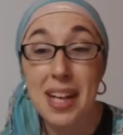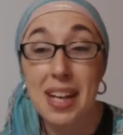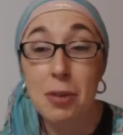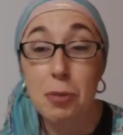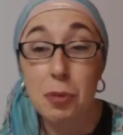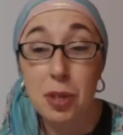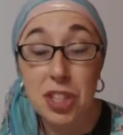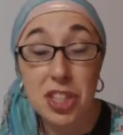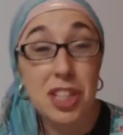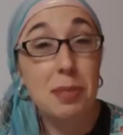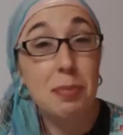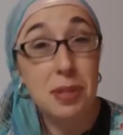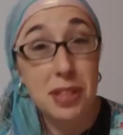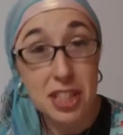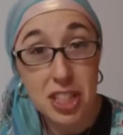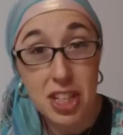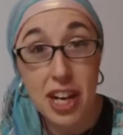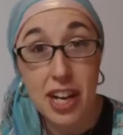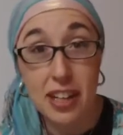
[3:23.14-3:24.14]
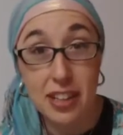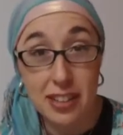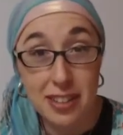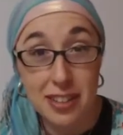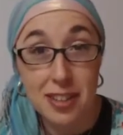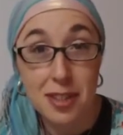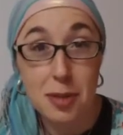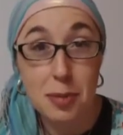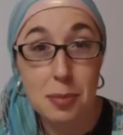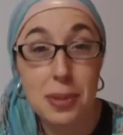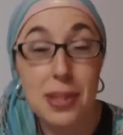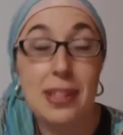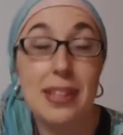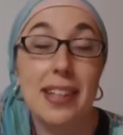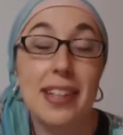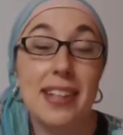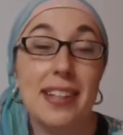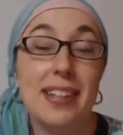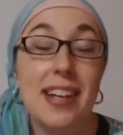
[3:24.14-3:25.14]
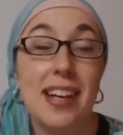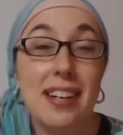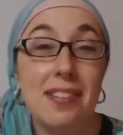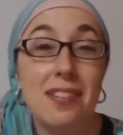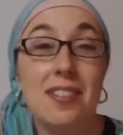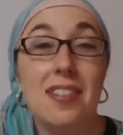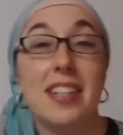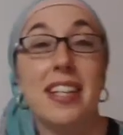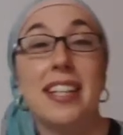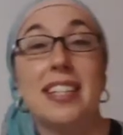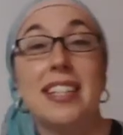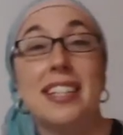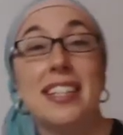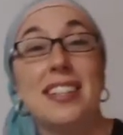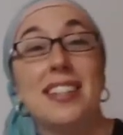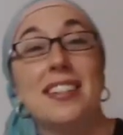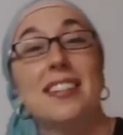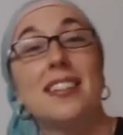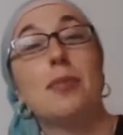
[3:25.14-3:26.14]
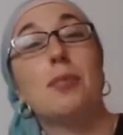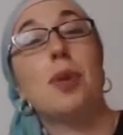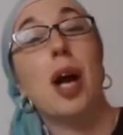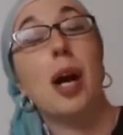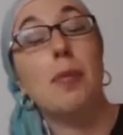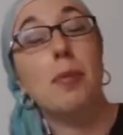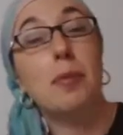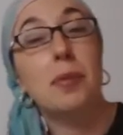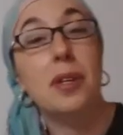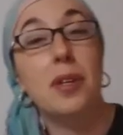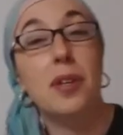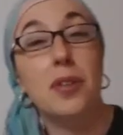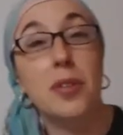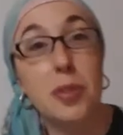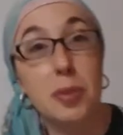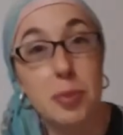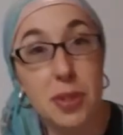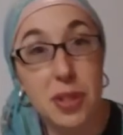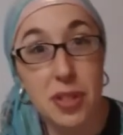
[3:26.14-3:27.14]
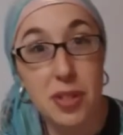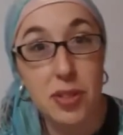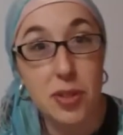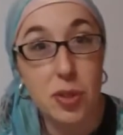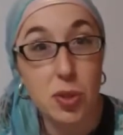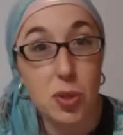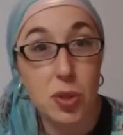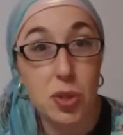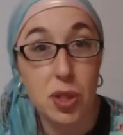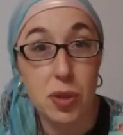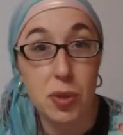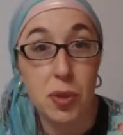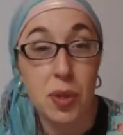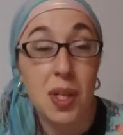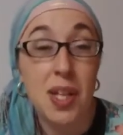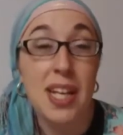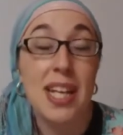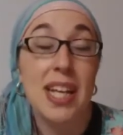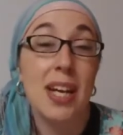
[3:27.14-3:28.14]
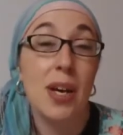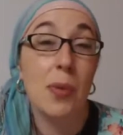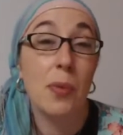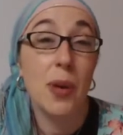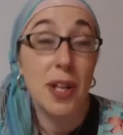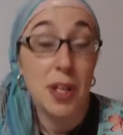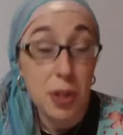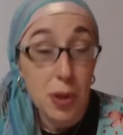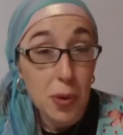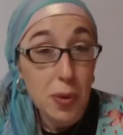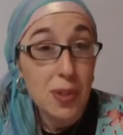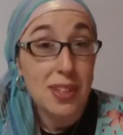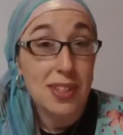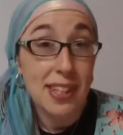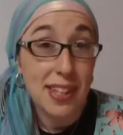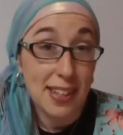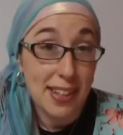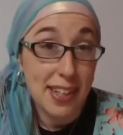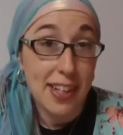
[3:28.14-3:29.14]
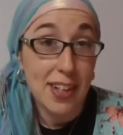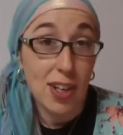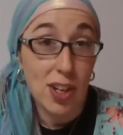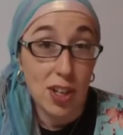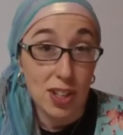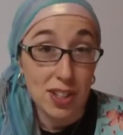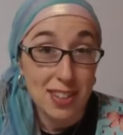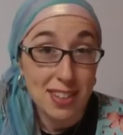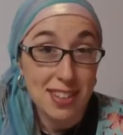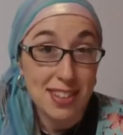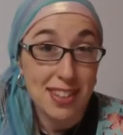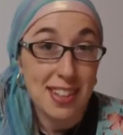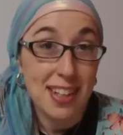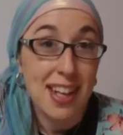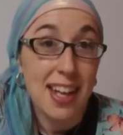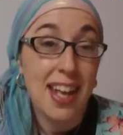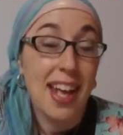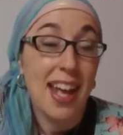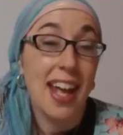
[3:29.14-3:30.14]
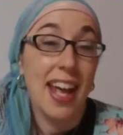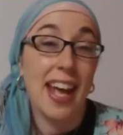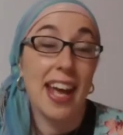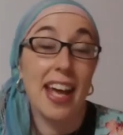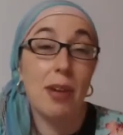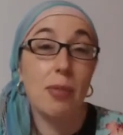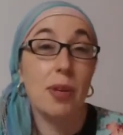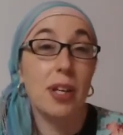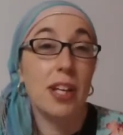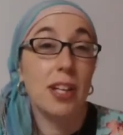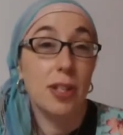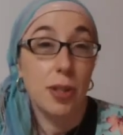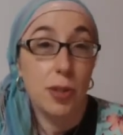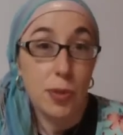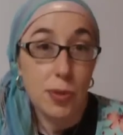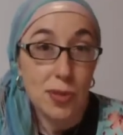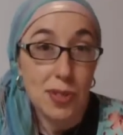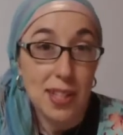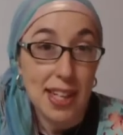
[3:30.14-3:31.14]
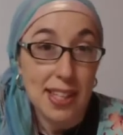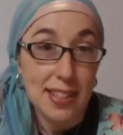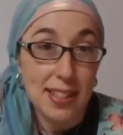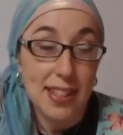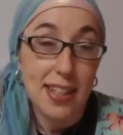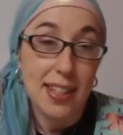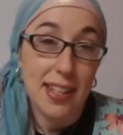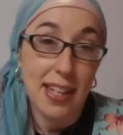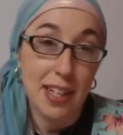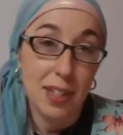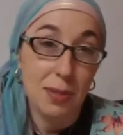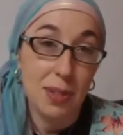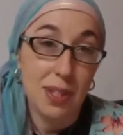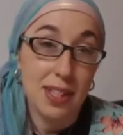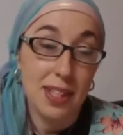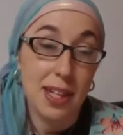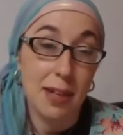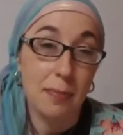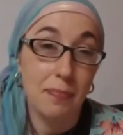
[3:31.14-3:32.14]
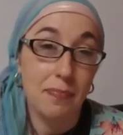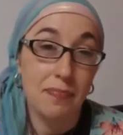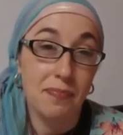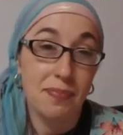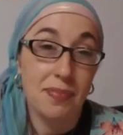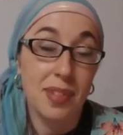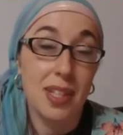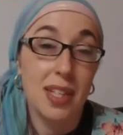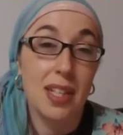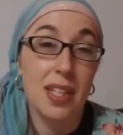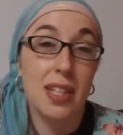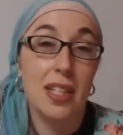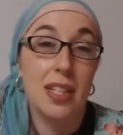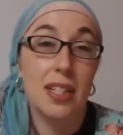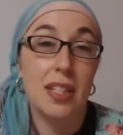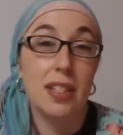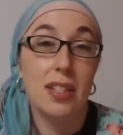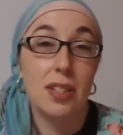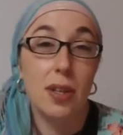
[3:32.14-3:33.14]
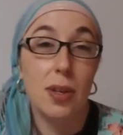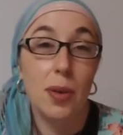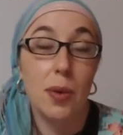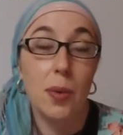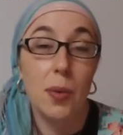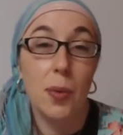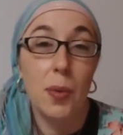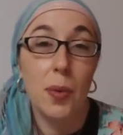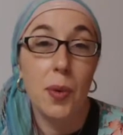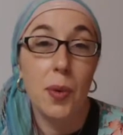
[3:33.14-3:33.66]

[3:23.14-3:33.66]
which can be a challenge, but like a lot of things here, the problem could also be our solution. We know that they like cars, and we can use that to connect with them. So